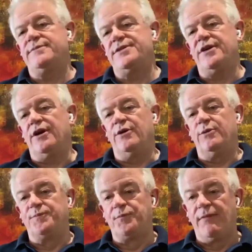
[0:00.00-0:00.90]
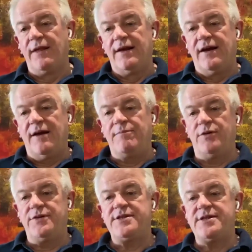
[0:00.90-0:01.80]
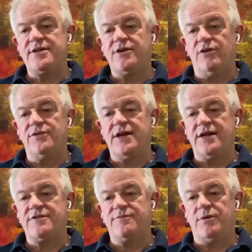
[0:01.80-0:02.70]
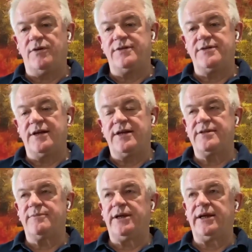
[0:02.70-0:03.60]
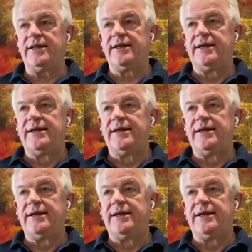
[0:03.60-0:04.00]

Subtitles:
So I put this into context of politics. I mean,